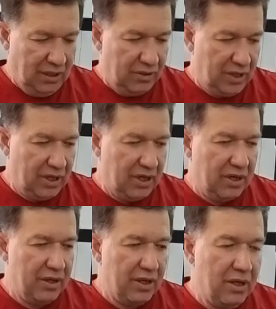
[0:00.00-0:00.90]
There are
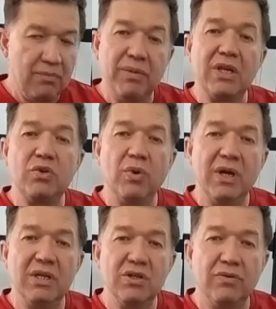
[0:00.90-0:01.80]
other better
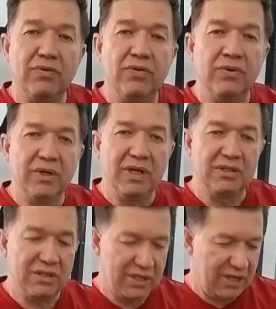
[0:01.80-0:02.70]
ways of
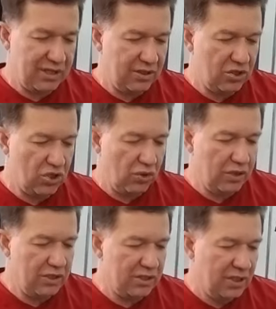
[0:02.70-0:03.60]
exercising the
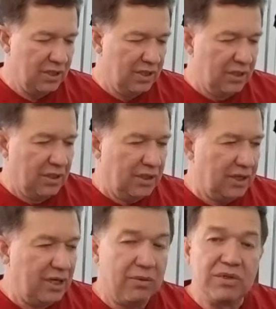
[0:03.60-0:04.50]
shoulders,
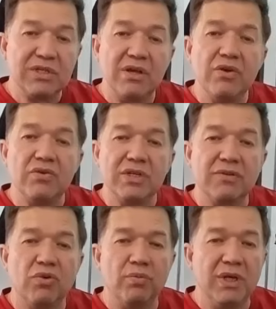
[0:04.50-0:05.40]
and I would say the risk
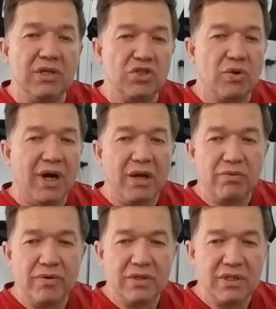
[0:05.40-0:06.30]
for me is too high
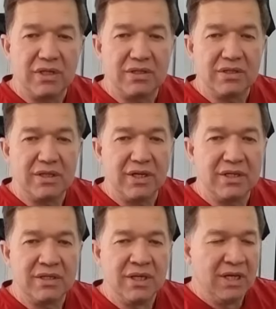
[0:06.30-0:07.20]
with this
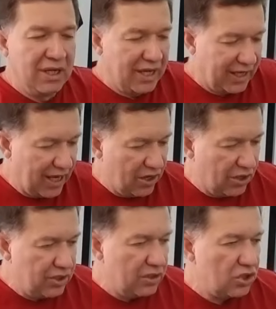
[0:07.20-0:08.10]
exercise. Again,
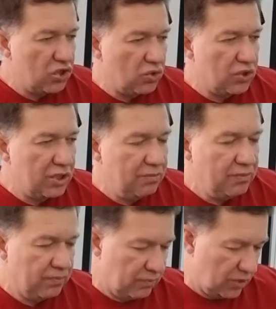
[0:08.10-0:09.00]
not in the short
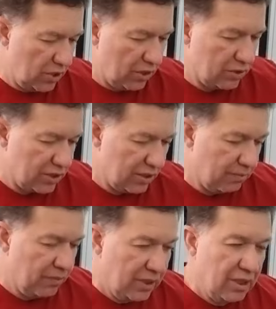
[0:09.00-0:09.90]
term, long
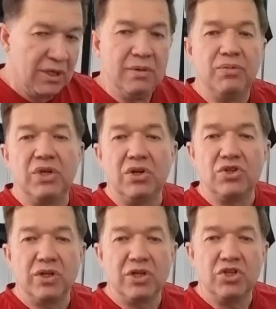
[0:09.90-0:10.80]
term
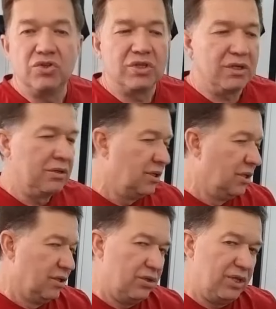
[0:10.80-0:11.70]
potential issue. So
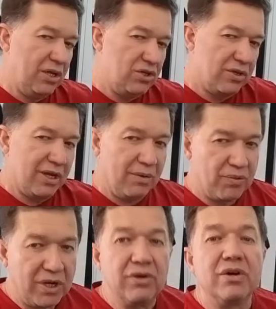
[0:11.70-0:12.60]
ditch the
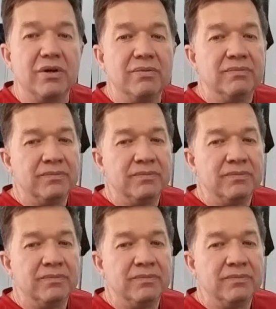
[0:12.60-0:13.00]
upright row.